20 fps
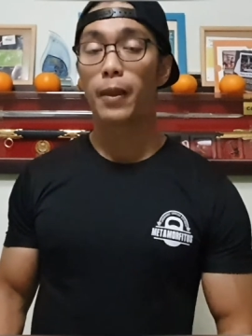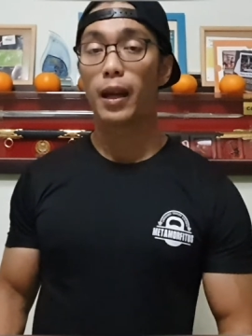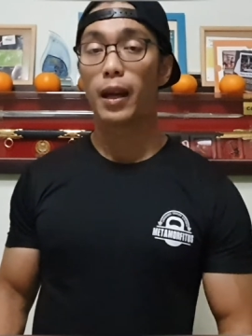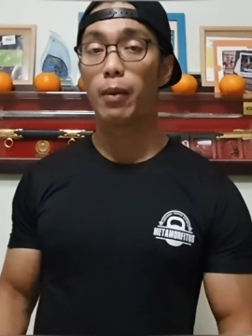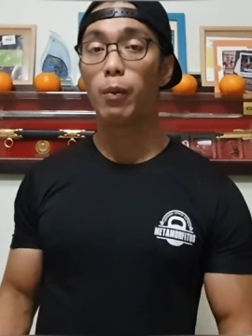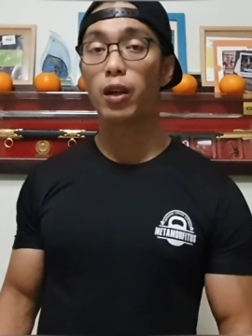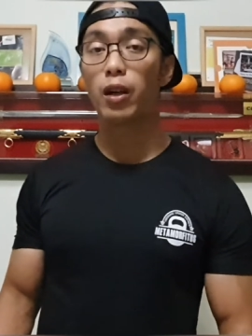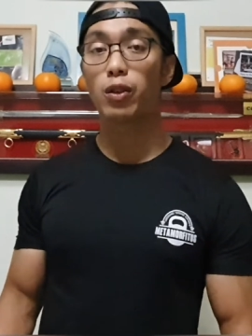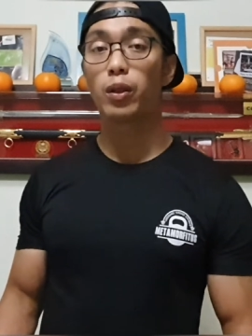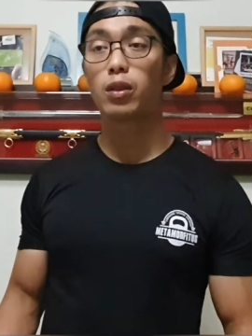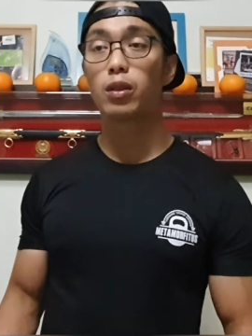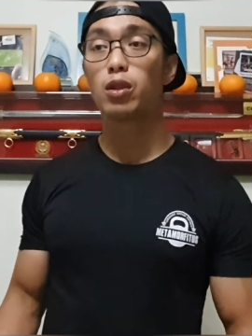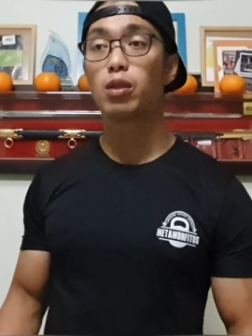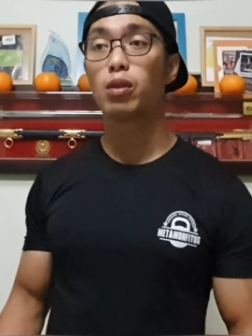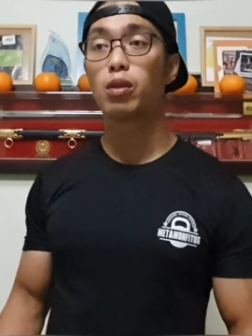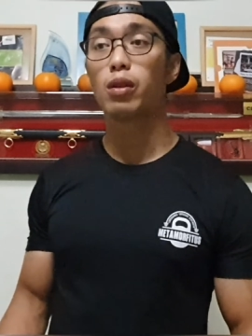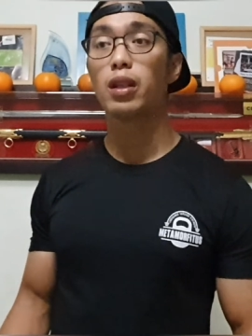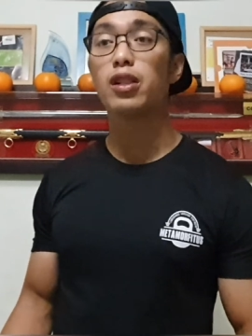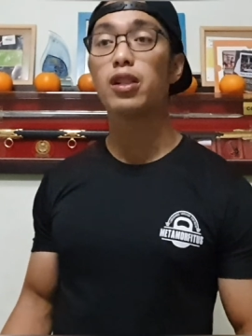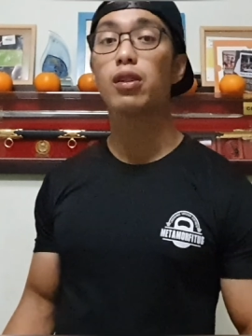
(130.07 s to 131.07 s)
And what you want to
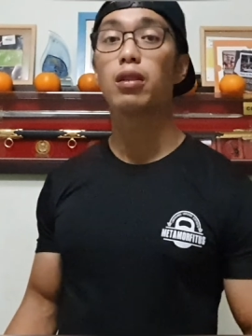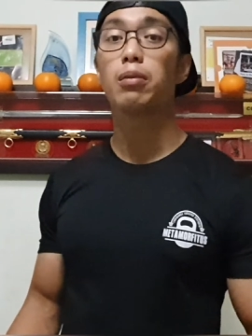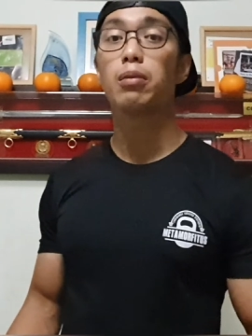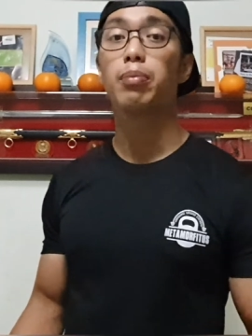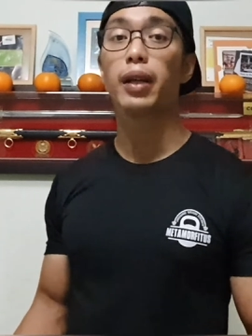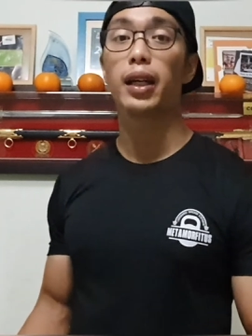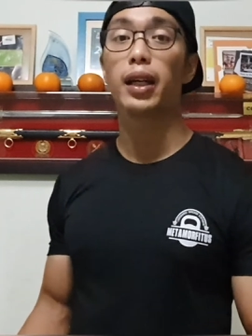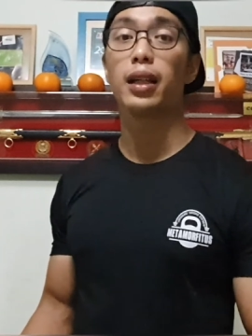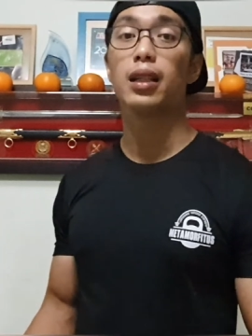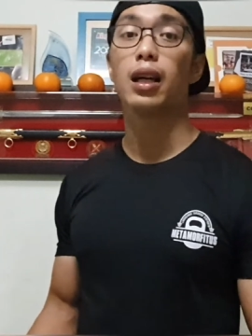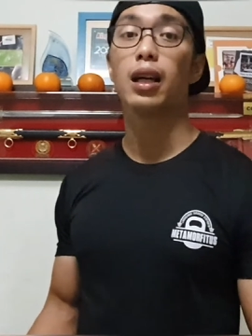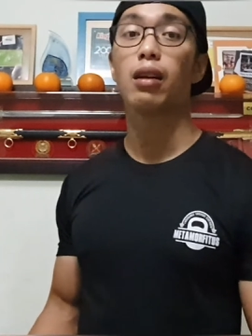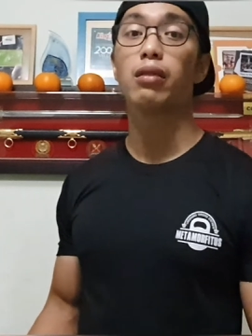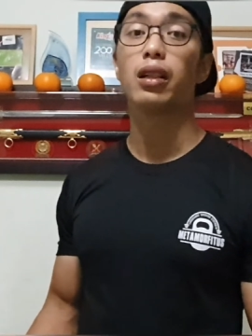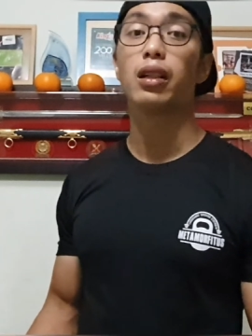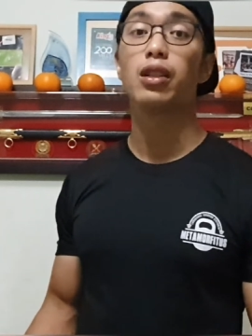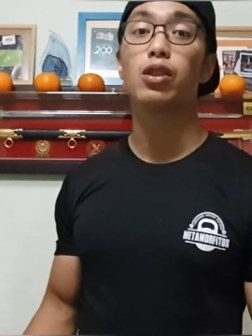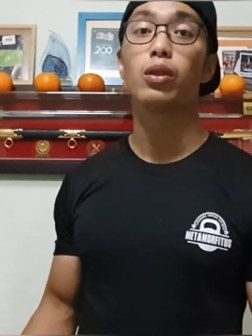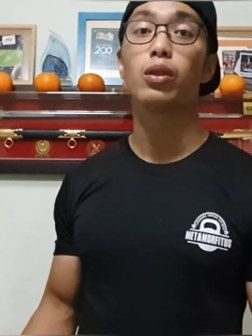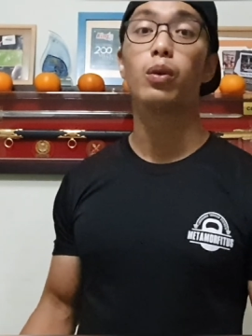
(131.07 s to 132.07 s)
do is you want to break it down
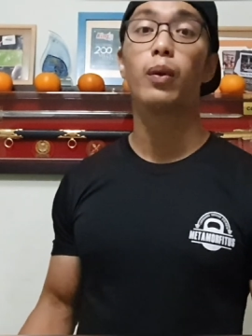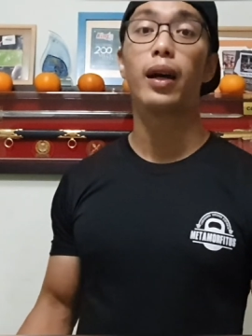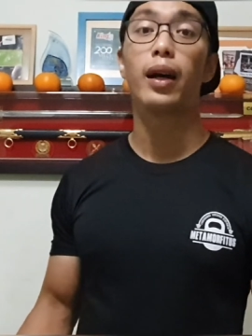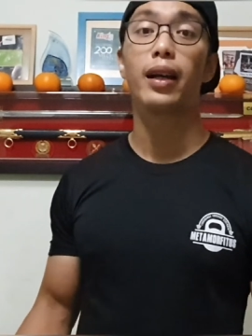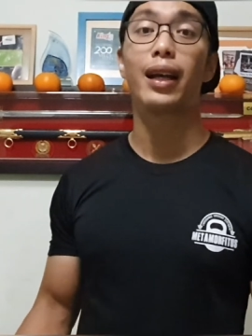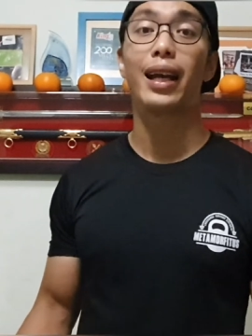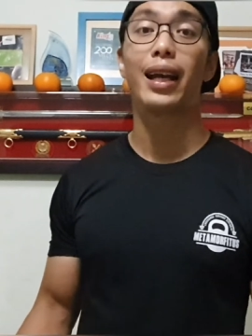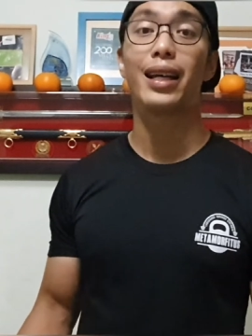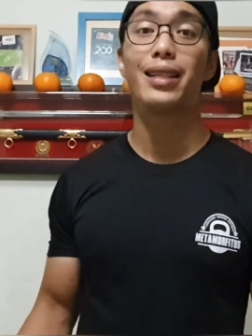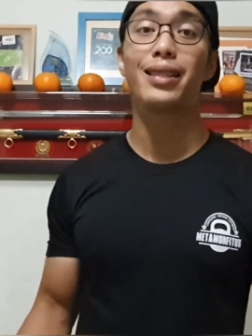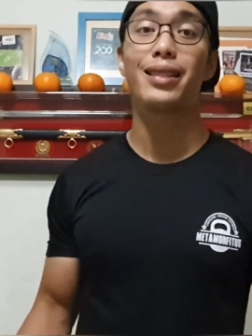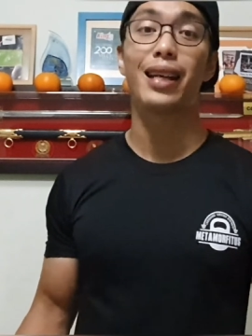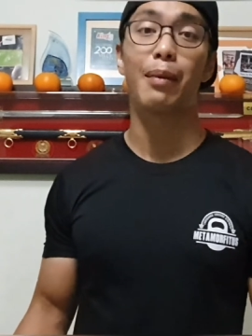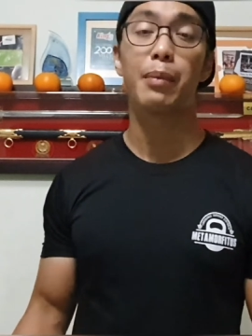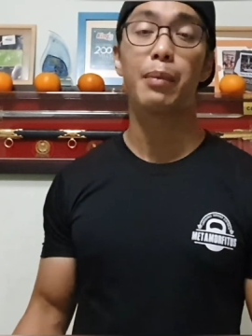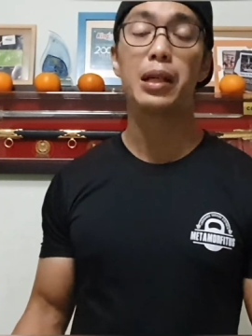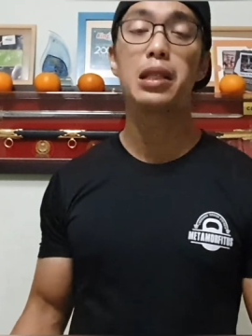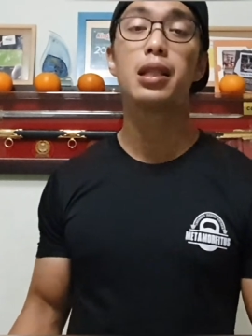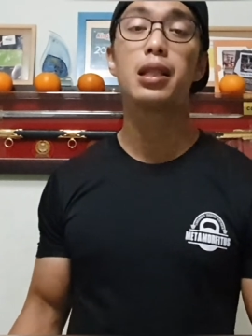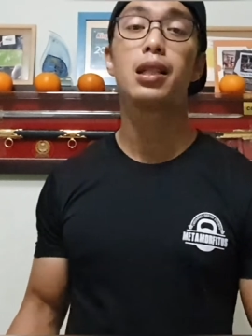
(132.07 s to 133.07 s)
into 1K
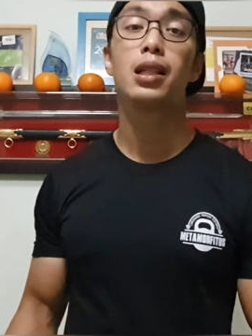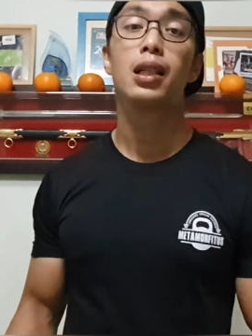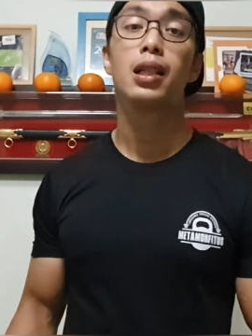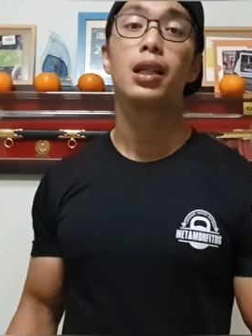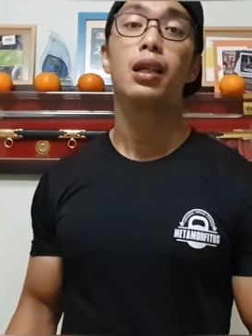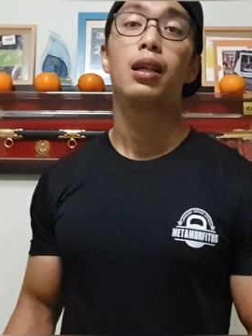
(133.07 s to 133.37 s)
segments.